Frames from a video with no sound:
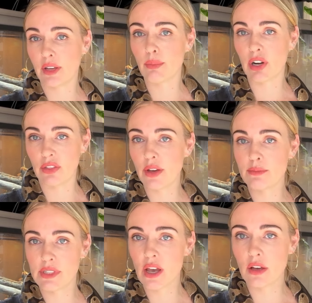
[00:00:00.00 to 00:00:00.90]
burn
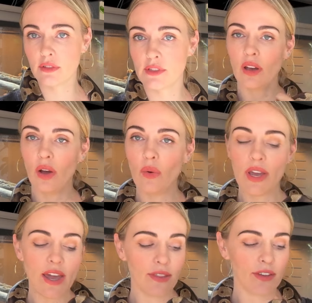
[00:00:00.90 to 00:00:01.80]
themselves.
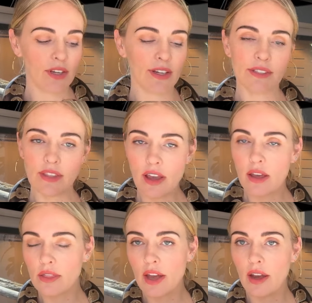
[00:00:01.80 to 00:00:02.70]
Okay, the next thing
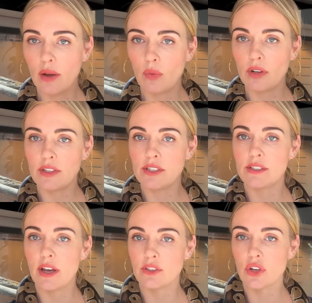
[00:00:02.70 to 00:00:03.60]
that I wanted to
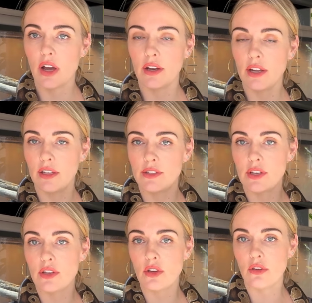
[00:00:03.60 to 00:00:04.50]
touch on is
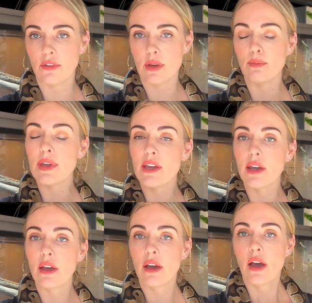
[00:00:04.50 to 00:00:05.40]

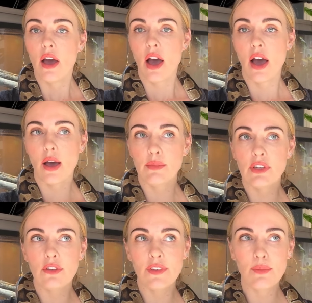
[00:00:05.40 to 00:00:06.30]
UVB.
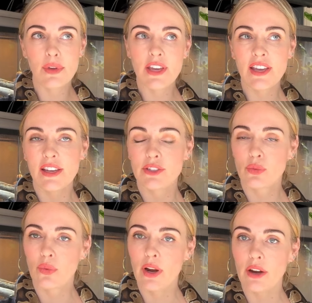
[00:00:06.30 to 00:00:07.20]
UVB is
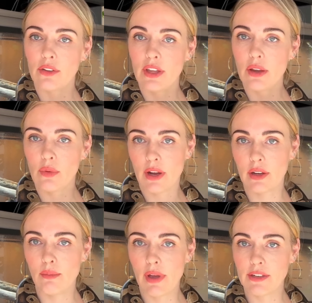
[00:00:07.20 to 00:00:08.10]
rarely
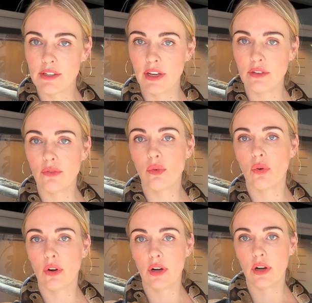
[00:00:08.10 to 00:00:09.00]
recommended
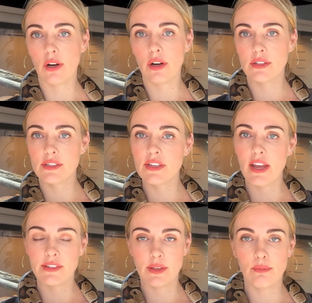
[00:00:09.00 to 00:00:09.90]
for
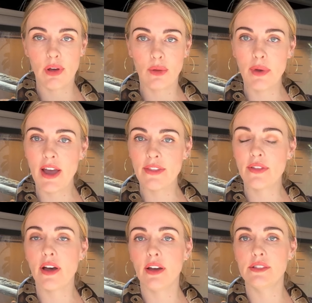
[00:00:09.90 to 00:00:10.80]
snakes and ball
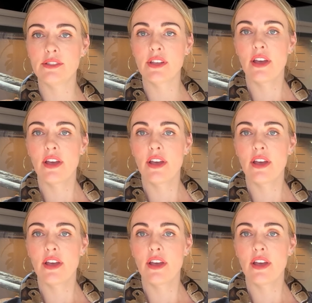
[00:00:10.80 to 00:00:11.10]
pythons,